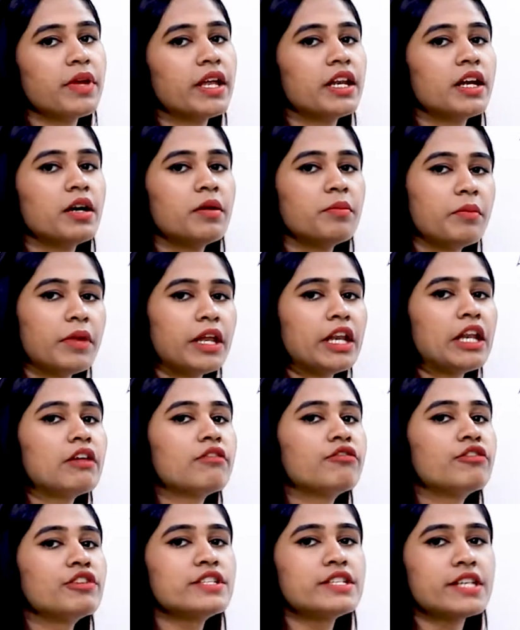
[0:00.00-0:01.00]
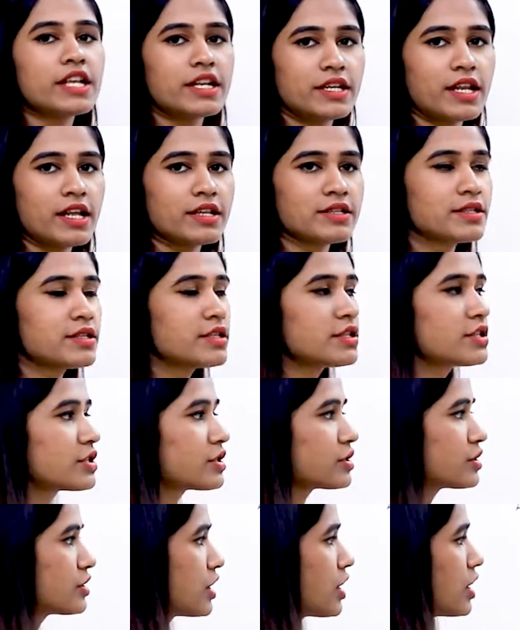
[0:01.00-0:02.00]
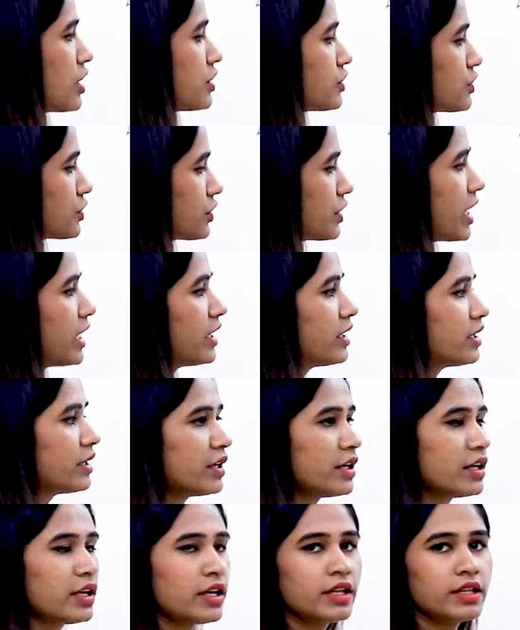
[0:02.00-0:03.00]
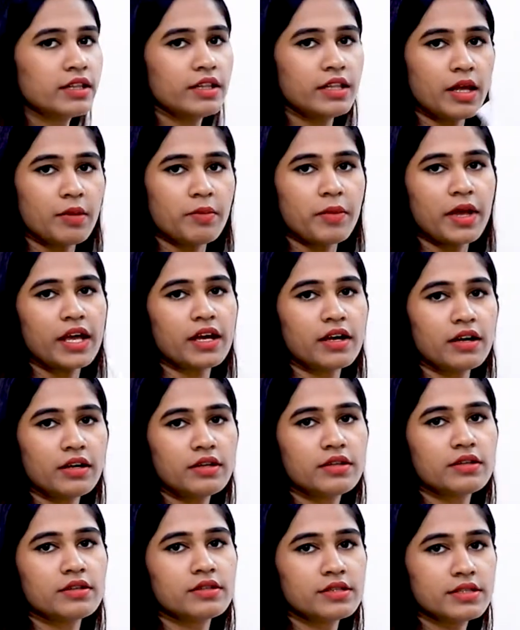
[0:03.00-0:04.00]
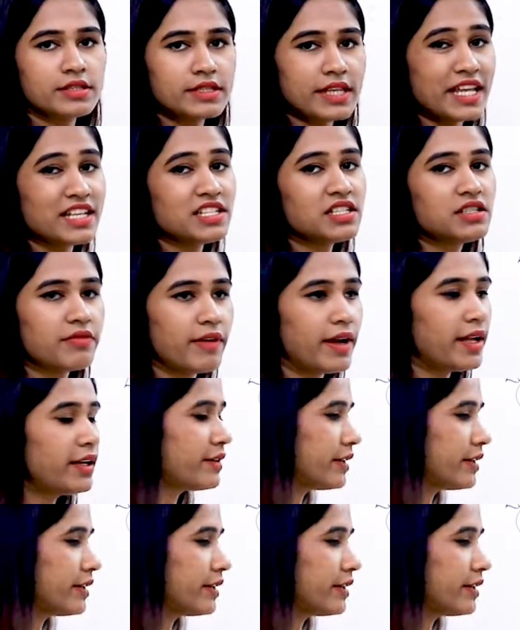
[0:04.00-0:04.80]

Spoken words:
in a meaningful sentences so that they make a sense while